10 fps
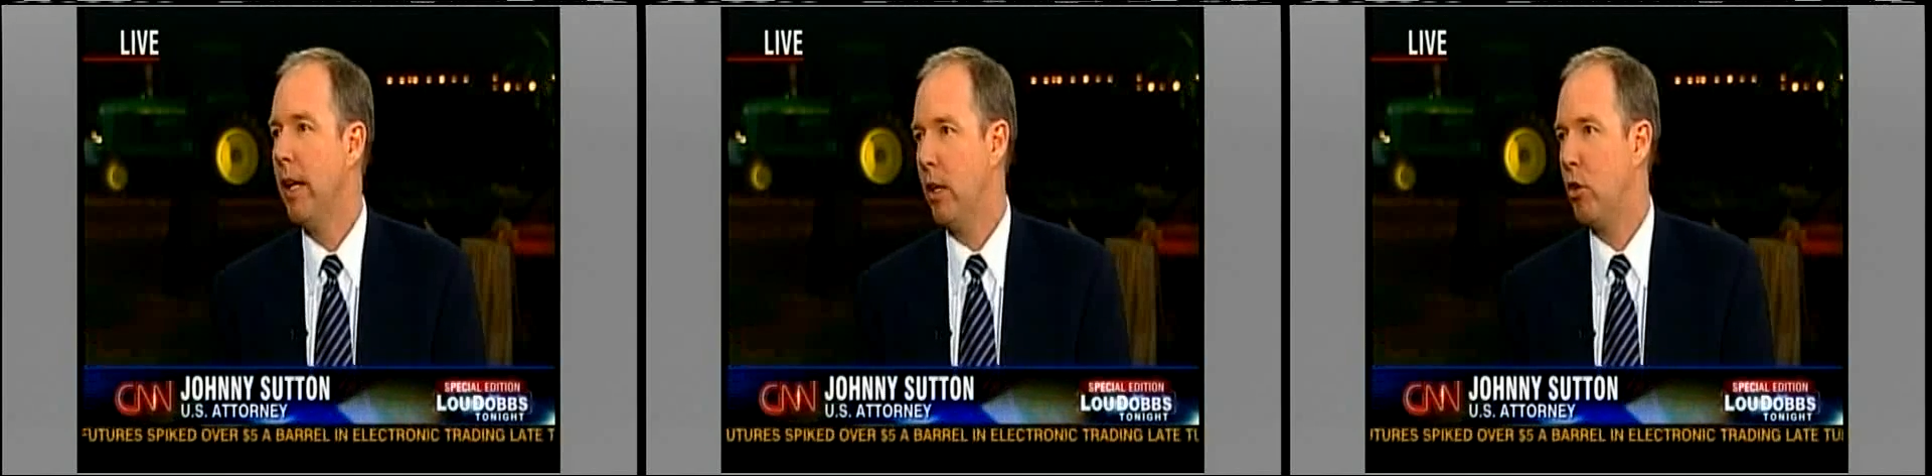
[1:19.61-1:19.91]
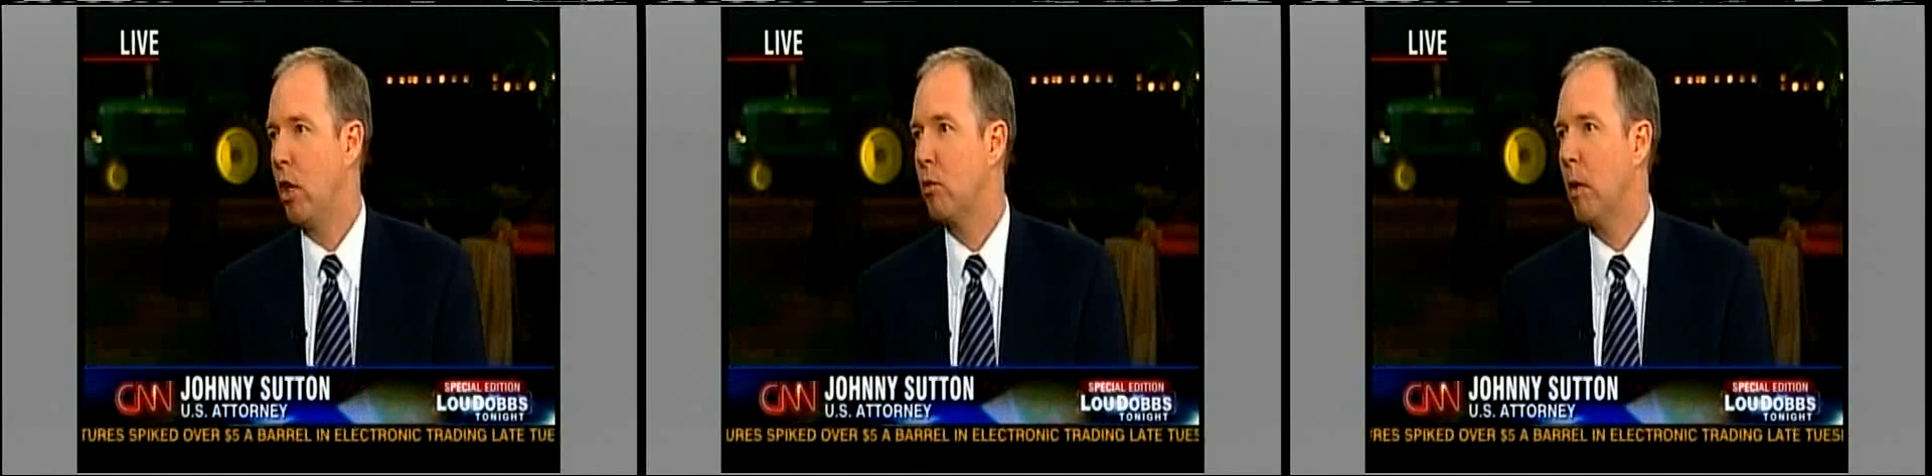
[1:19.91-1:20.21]
and
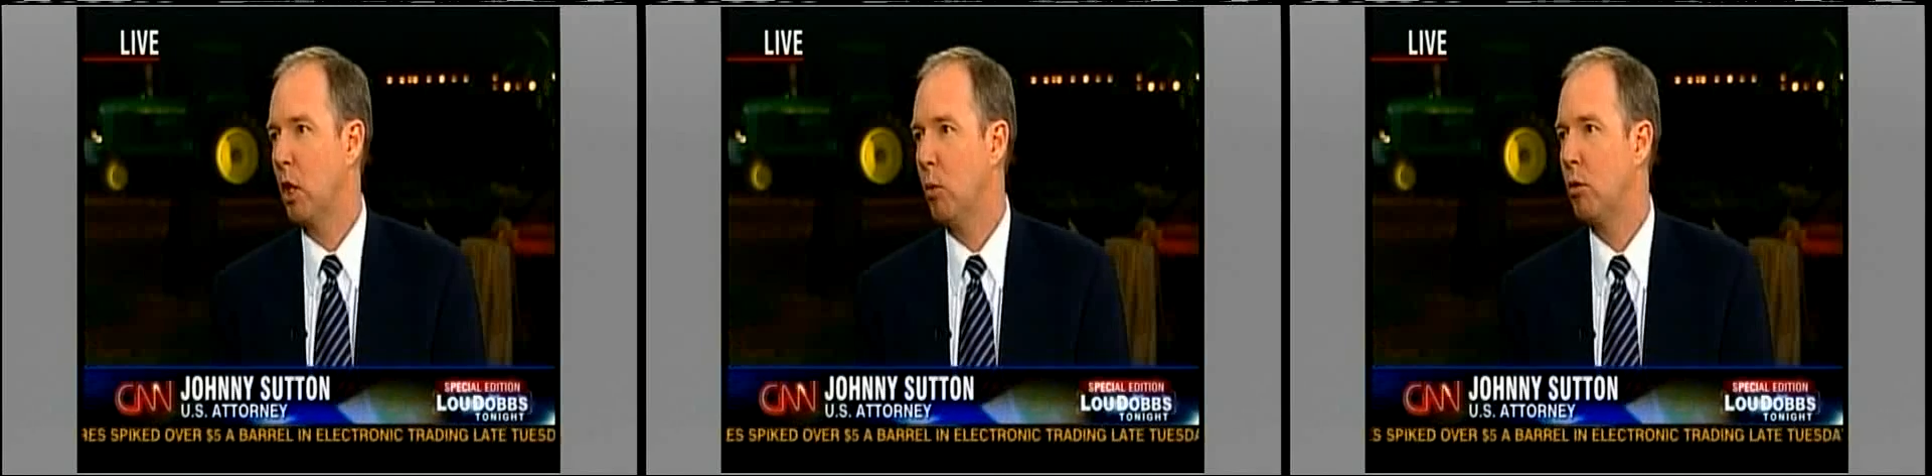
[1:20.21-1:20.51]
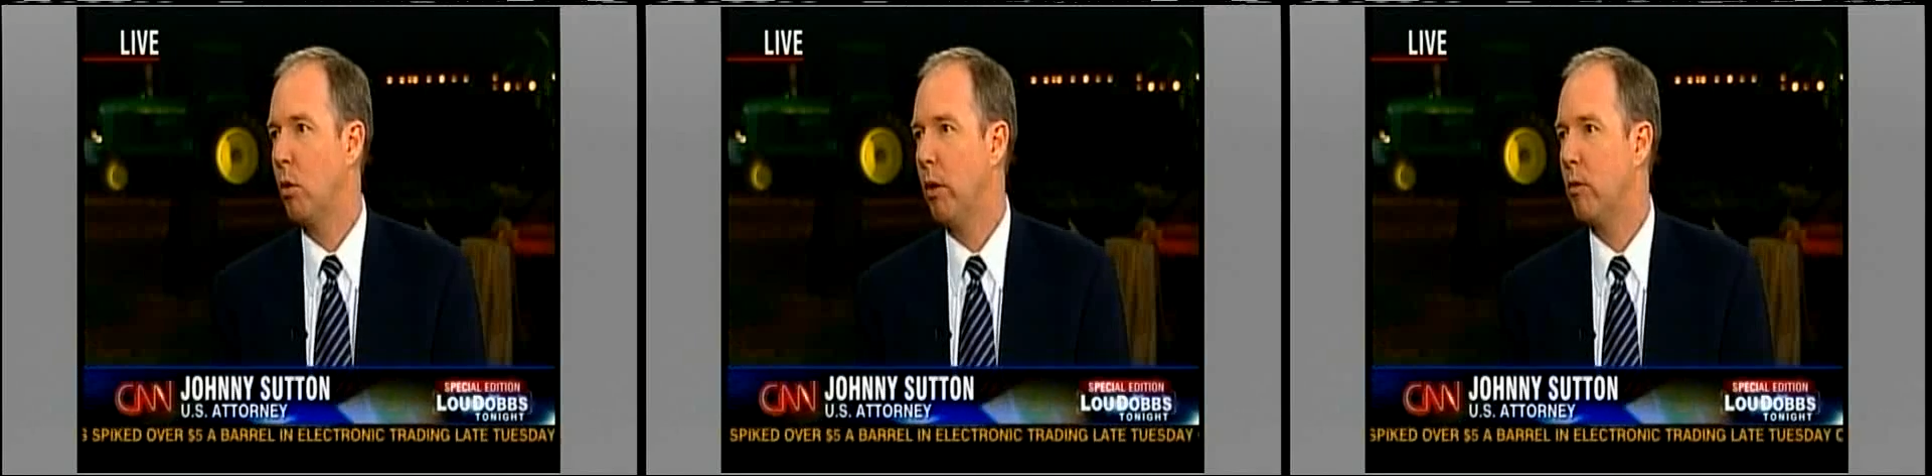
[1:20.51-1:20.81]
a drug smuggler
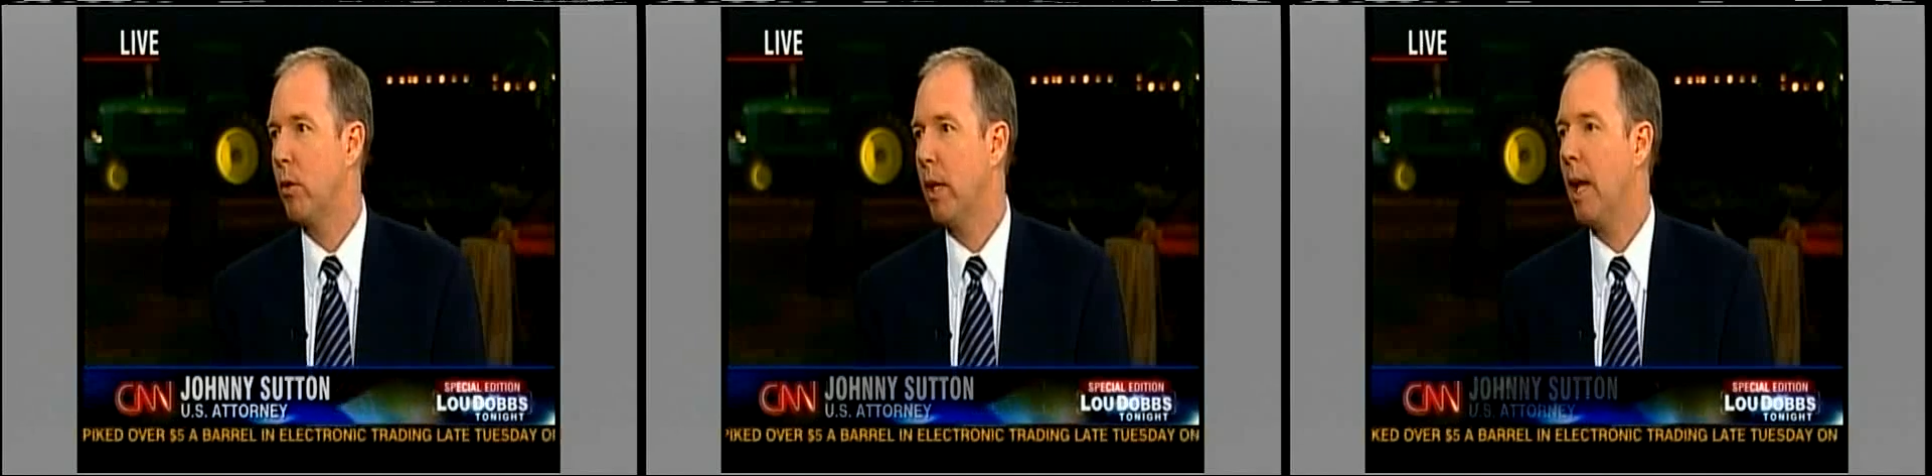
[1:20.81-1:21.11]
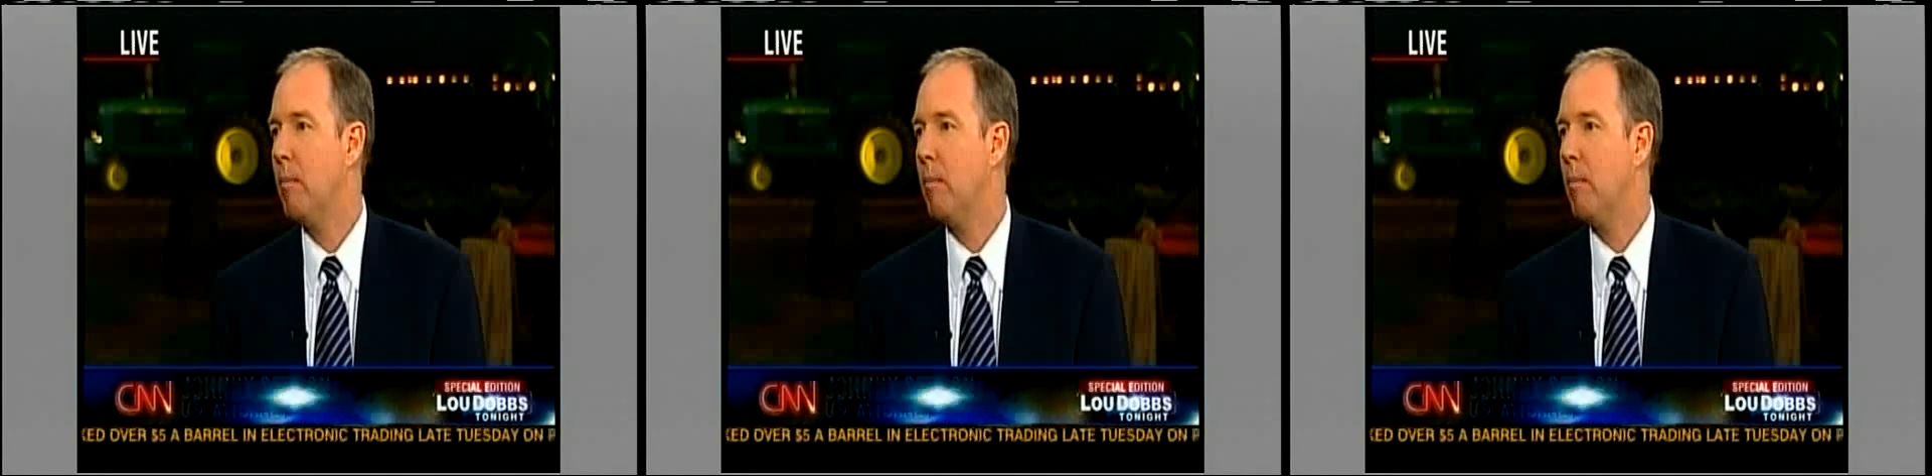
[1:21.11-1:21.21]
was going free,